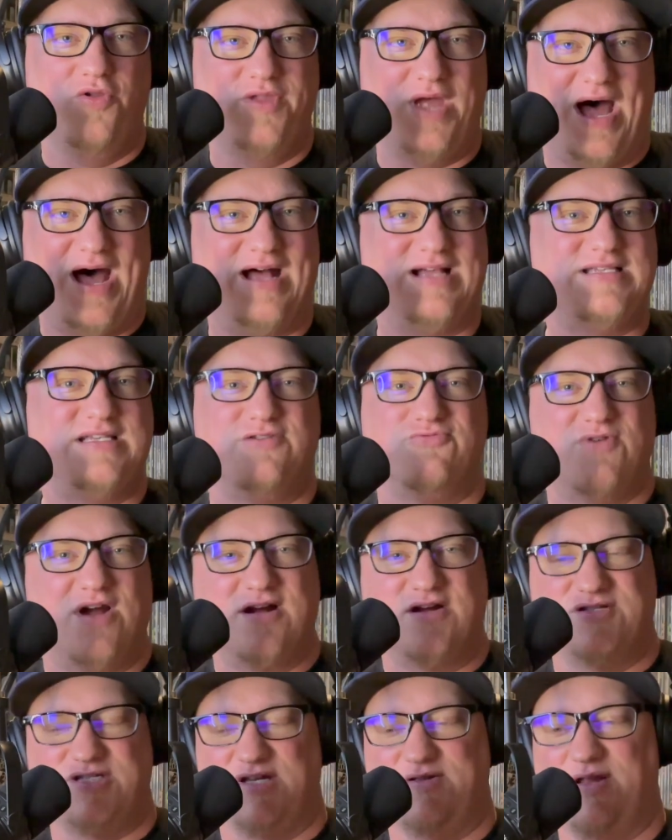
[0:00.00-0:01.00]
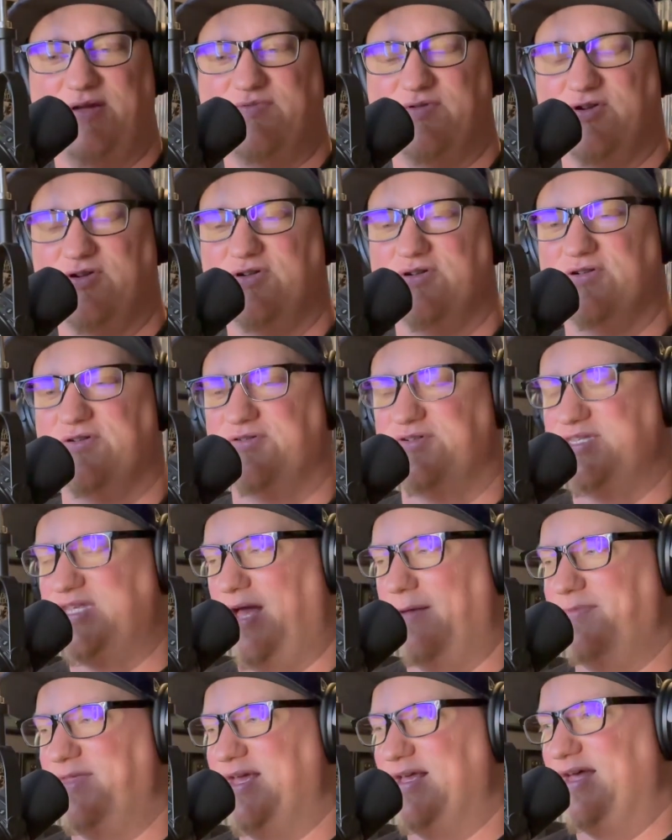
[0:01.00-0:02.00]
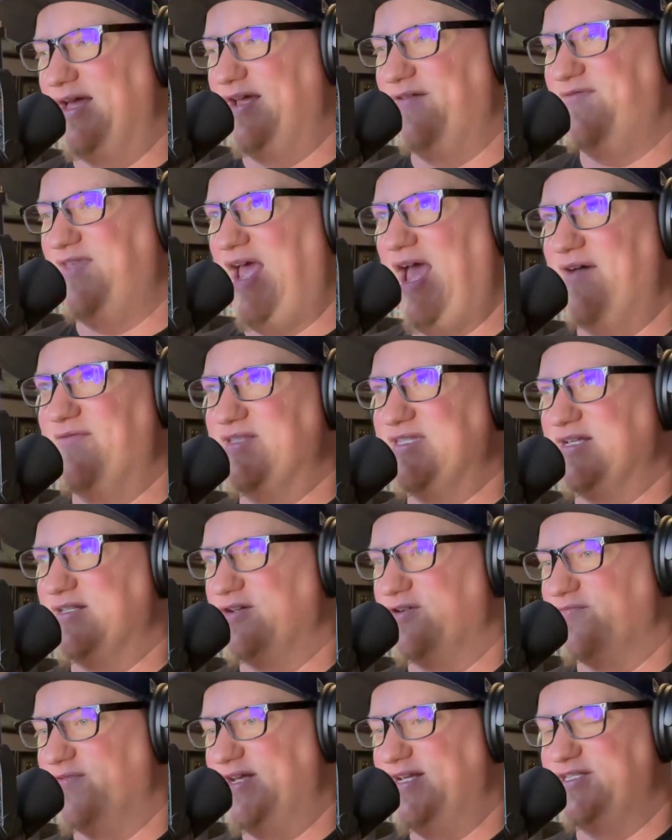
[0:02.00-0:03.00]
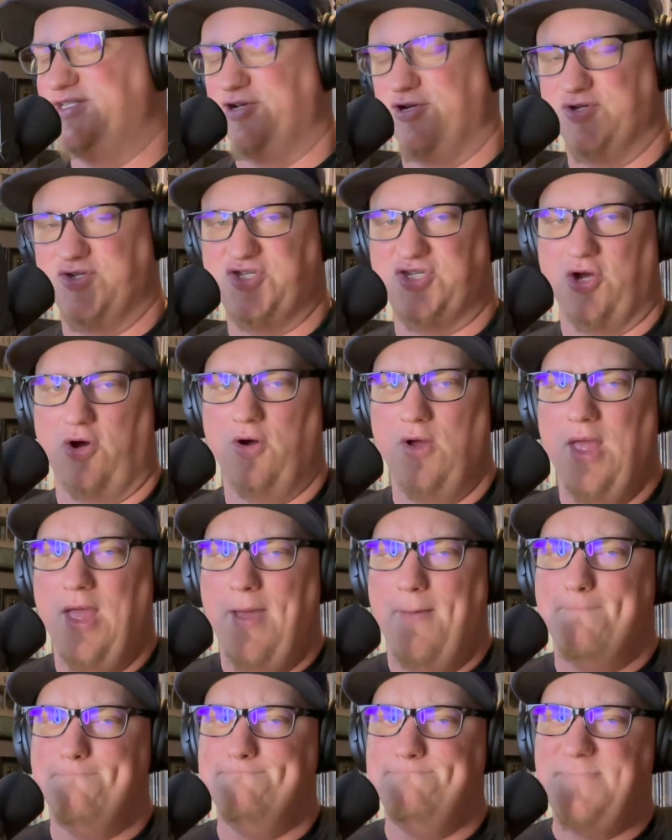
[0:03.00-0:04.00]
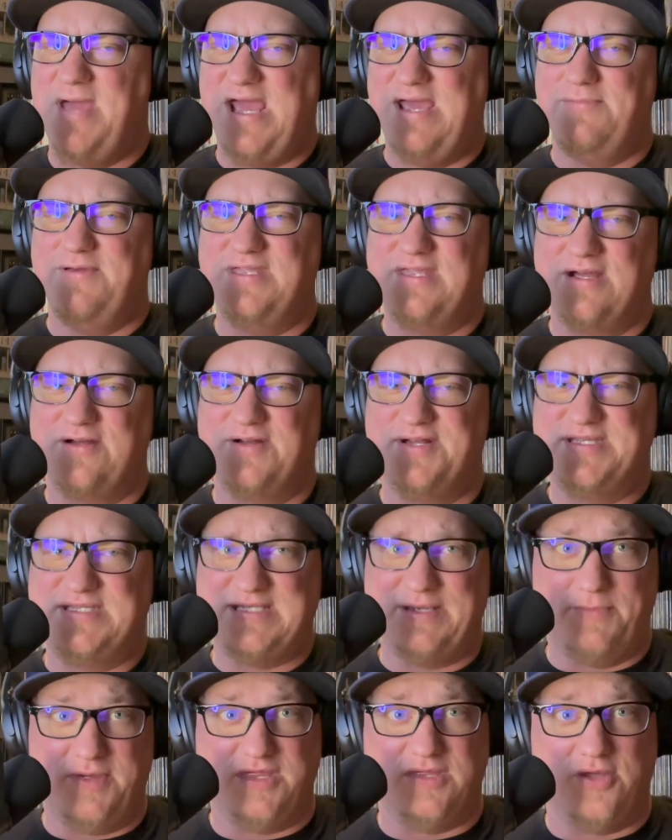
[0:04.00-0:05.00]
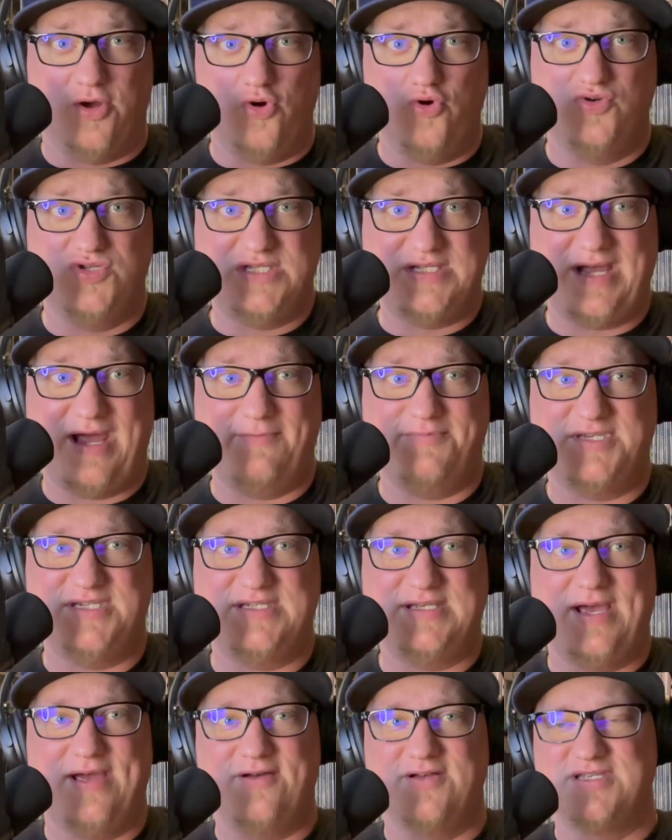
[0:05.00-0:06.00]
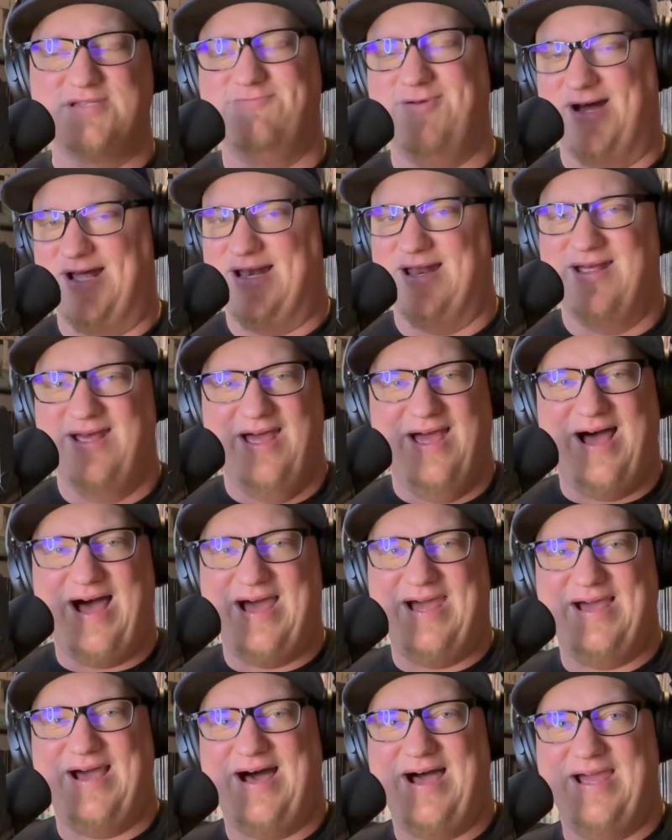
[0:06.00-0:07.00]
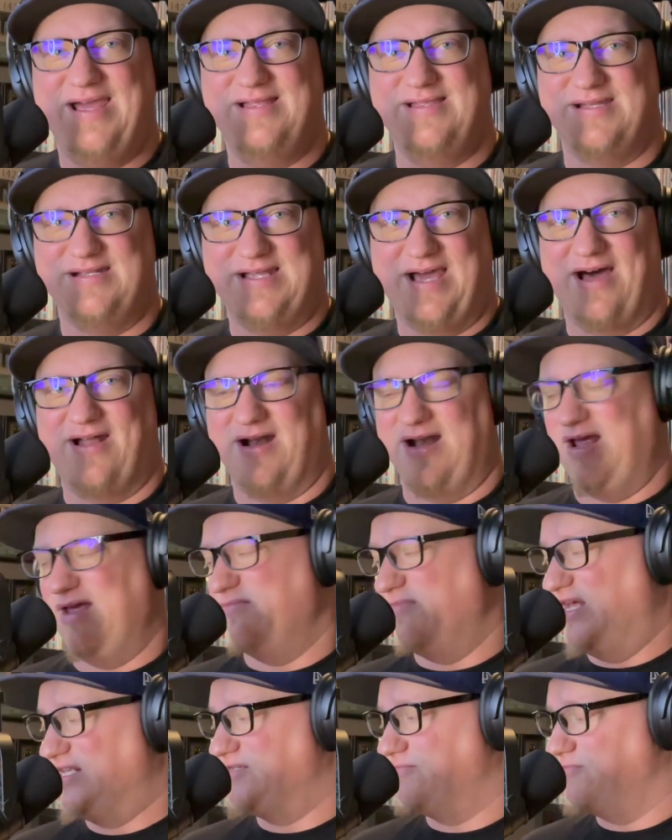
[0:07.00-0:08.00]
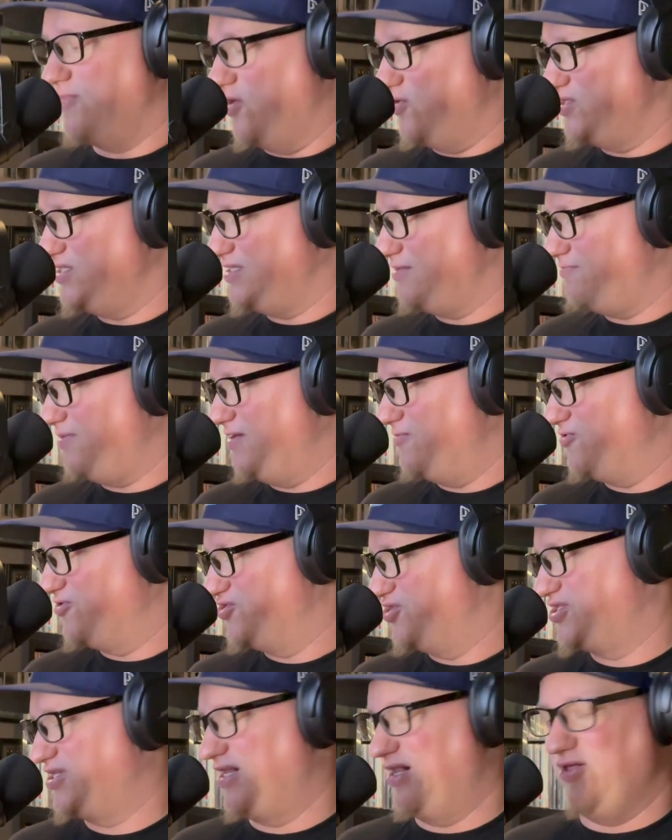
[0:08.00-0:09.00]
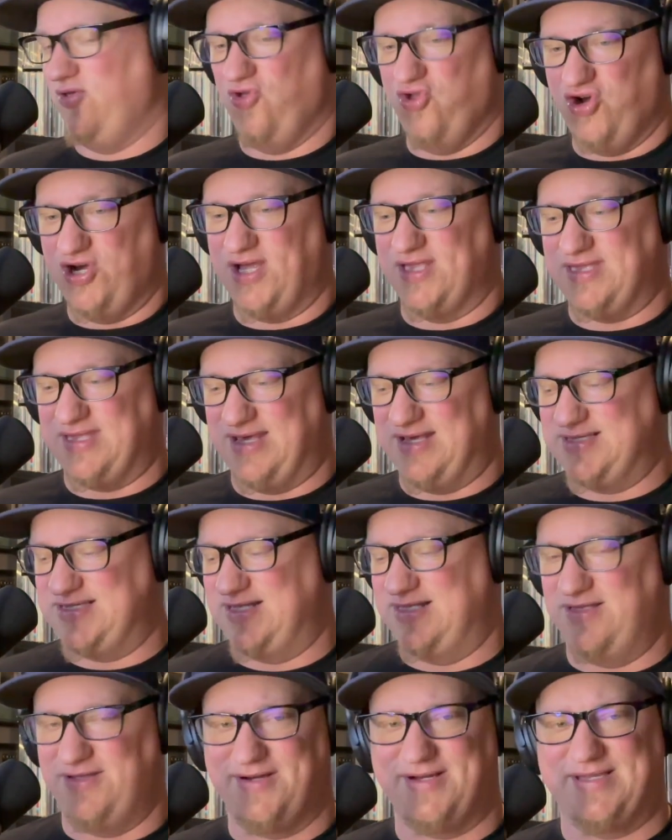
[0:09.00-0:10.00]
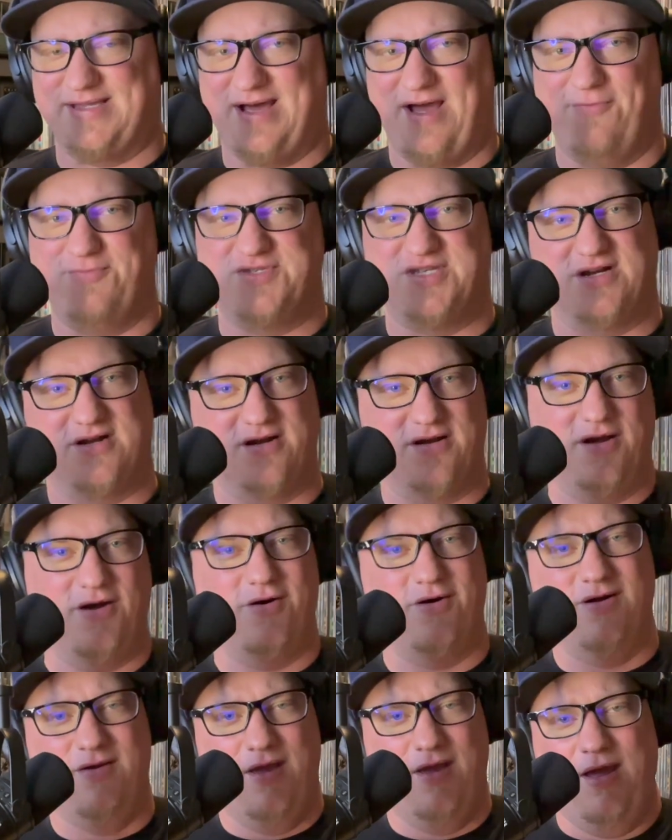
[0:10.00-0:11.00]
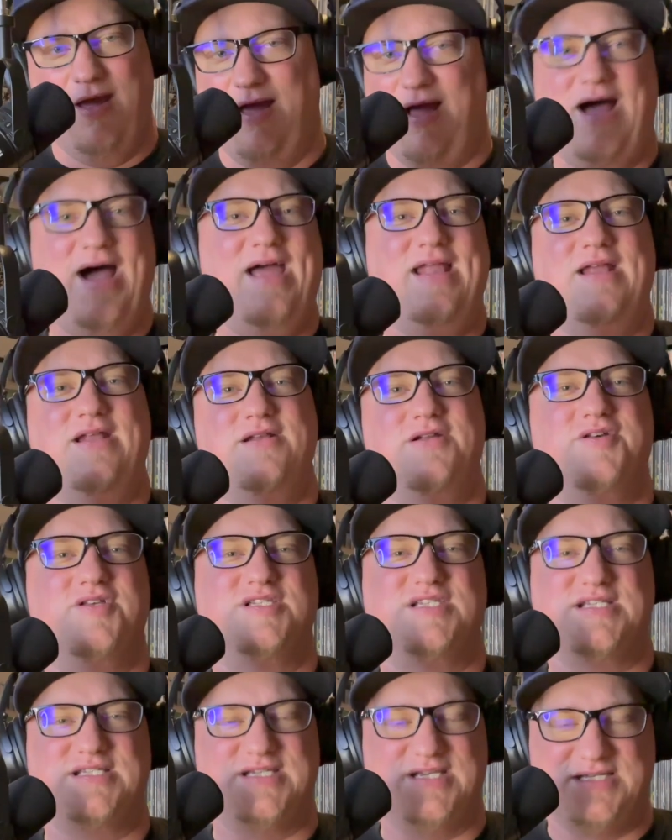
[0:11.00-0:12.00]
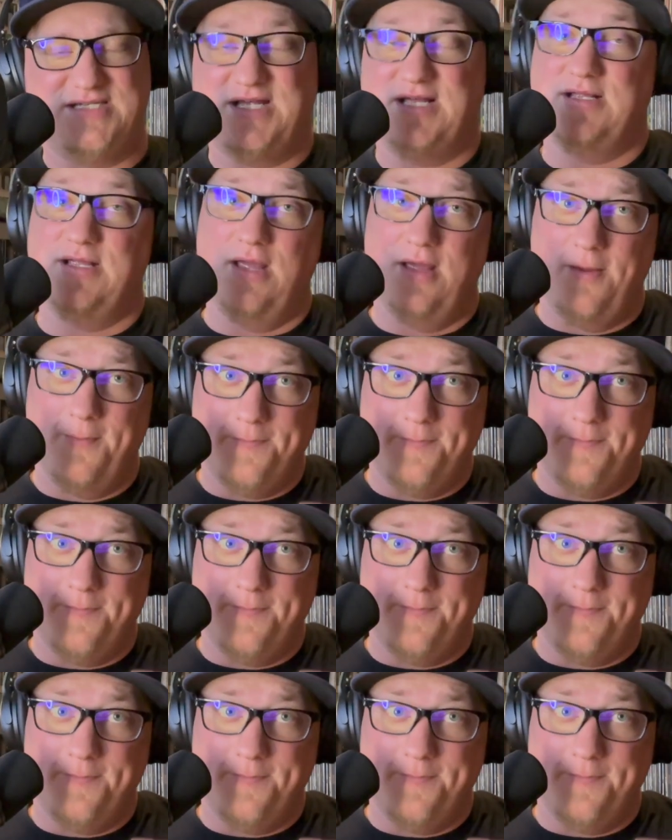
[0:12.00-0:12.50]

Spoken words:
Ozzy records I never heard or something, like if they haven't done their research. So maybe there is some of those types of sales, but I highly doubt it. I imagine most of the people are just going to look at this and look at the hype sticker and go, I didn't know this existed.